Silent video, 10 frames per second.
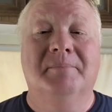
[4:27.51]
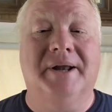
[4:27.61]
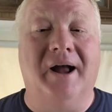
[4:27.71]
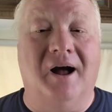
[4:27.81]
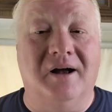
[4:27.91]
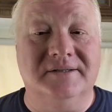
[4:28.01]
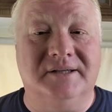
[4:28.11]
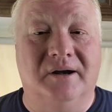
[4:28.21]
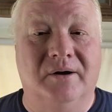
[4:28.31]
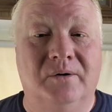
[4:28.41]
But I
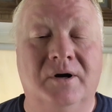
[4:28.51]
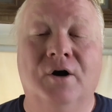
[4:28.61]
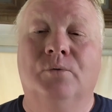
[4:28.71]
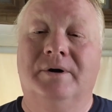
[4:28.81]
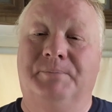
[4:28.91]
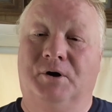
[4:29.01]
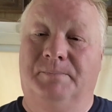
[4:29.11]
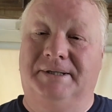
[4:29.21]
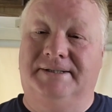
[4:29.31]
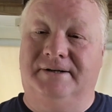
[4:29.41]
also
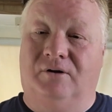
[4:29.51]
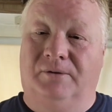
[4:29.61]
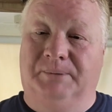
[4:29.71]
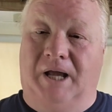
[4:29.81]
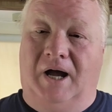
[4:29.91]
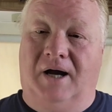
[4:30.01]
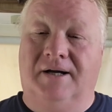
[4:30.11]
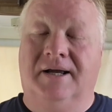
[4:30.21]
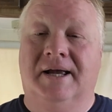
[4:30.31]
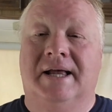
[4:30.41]
repurposed an old
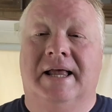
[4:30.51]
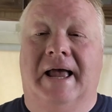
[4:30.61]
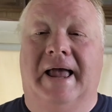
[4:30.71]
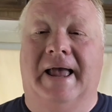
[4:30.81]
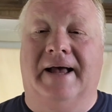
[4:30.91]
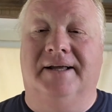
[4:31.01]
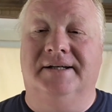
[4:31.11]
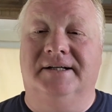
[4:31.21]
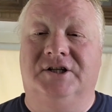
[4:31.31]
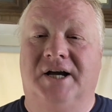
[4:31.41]
blog
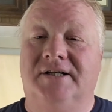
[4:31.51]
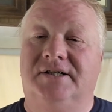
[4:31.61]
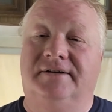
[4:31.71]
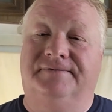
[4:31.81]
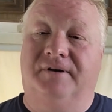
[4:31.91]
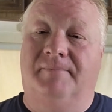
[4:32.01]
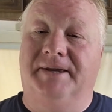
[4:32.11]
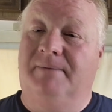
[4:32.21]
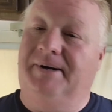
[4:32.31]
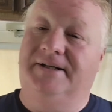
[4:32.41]
and changed it from
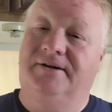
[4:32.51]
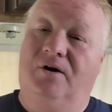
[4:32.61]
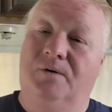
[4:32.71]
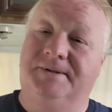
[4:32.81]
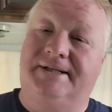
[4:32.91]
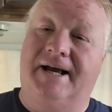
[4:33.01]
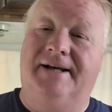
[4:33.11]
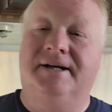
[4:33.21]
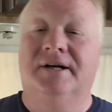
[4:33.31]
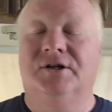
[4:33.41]
the Abundant
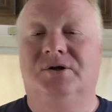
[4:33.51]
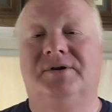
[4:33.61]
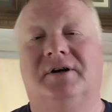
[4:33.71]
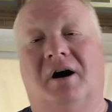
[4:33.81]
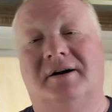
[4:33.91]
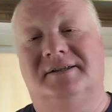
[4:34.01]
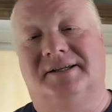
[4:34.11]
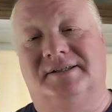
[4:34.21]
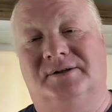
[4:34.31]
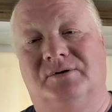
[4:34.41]
Homestead to the Gardens
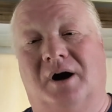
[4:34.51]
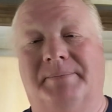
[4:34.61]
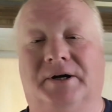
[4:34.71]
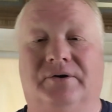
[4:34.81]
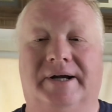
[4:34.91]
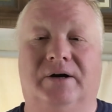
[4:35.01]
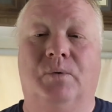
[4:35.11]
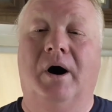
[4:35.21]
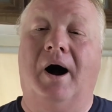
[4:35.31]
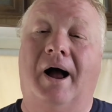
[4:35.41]
at Sungabi Creek,
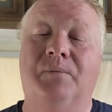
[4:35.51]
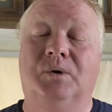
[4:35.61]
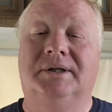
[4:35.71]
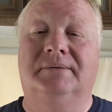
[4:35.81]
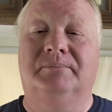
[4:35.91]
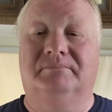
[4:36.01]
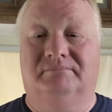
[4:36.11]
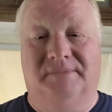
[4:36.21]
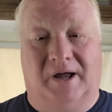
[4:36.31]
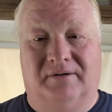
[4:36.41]
where I will
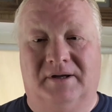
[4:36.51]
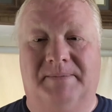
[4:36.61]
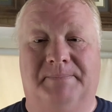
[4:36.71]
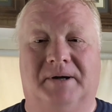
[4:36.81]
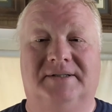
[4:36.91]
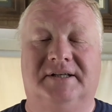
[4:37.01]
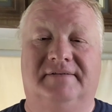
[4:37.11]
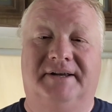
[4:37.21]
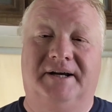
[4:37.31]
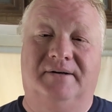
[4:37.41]
not only be posting
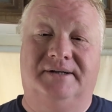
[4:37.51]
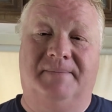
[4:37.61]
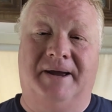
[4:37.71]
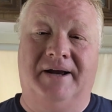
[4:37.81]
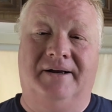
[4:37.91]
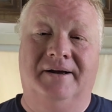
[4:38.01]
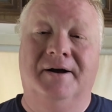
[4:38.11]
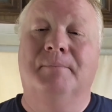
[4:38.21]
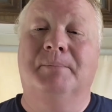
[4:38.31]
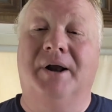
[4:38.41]
the videos I make,
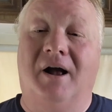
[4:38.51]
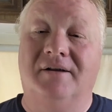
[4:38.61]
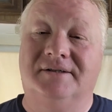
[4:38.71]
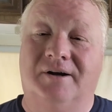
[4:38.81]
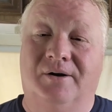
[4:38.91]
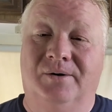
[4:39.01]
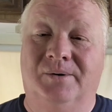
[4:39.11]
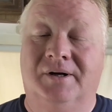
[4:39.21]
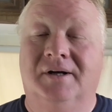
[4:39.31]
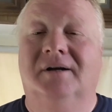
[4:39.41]
but
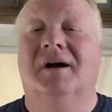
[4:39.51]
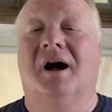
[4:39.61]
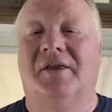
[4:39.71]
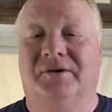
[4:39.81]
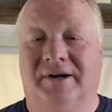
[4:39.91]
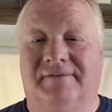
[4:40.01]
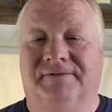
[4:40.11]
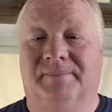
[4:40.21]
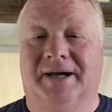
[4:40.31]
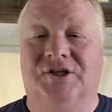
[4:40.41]
also other
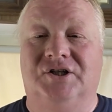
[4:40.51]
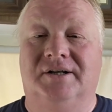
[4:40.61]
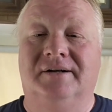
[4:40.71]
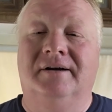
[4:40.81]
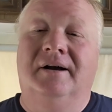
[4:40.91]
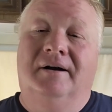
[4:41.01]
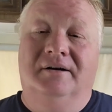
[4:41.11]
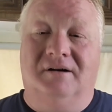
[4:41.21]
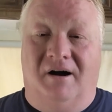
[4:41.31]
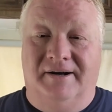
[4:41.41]
information,
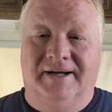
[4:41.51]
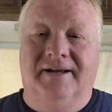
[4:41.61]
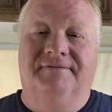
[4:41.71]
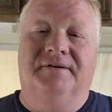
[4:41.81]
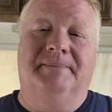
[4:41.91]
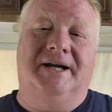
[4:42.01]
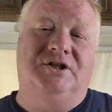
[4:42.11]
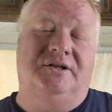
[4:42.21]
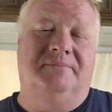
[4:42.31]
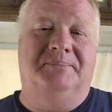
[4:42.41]
gardening
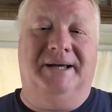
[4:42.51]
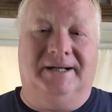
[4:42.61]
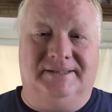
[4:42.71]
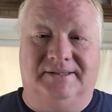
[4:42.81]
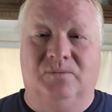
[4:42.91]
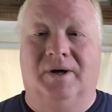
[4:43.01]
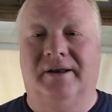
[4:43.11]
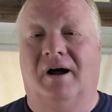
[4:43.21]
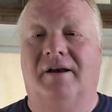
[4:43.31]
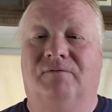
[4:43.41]
information, pics and
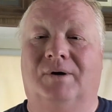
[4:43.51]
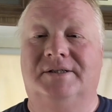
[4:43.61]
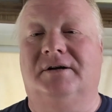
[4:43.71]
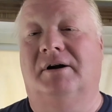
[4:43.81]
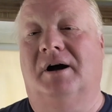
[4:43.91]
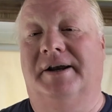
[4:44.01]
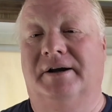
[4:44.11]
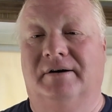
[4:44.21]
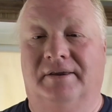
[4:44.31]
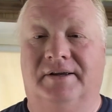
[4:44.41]
whatnot of what's going on
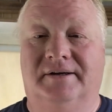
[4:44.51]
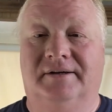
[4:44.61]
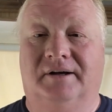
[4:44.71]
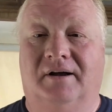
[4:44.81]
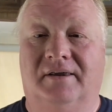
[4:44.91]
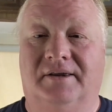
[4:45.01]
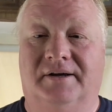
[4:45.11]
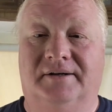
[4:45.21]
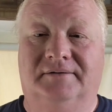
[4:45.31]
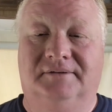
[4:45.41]
here in
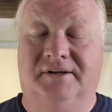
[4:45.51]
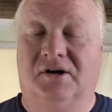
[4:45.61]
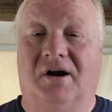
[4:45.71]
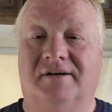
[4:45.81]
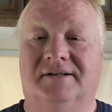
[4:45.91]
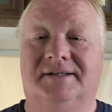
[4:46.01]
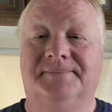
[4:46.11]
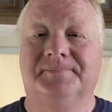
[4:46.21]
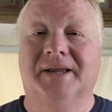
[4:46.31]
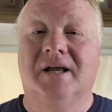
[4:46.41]
the gardens.
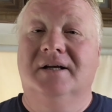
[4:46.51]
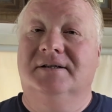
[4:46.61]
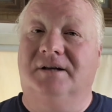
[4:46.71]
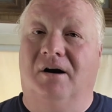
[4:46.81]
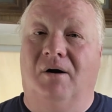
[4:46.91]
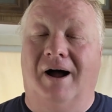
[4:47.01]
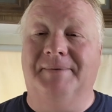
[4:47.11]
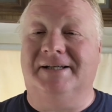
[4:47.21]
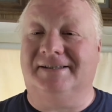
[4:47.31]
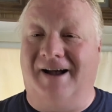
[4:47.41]
So
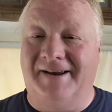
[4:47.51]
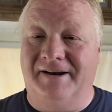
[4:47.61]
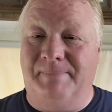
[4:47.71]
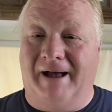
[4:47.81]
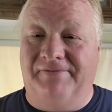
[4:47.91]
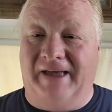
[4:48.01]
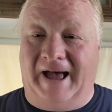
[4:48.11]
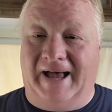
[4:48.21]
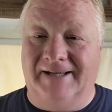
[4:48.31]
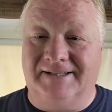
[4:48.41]
I'm excited about
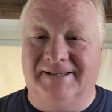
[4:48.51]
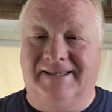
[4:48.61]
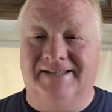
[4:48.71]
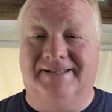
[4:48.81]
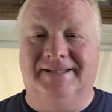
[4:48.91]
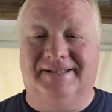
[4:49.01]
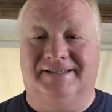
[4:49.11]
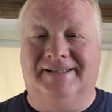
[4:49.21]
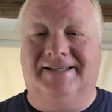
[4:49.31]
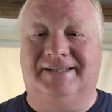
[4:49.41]
that. This
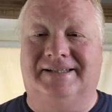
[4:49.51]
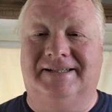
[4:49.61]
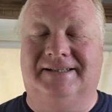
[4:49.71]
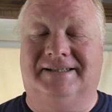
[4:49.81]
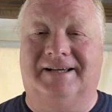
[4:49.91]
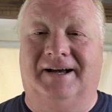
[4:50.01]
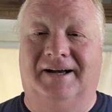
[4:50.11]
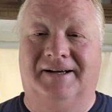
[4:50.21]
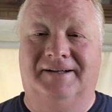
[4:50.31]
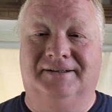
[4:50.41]
is
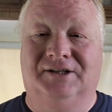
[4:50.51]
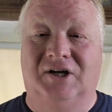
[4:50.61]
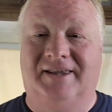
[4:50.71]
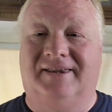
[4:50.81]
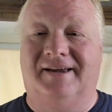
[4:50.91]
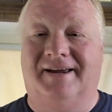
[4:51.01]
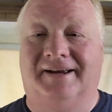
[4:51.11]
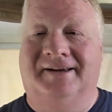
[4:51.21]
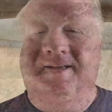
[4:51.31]
a good thing.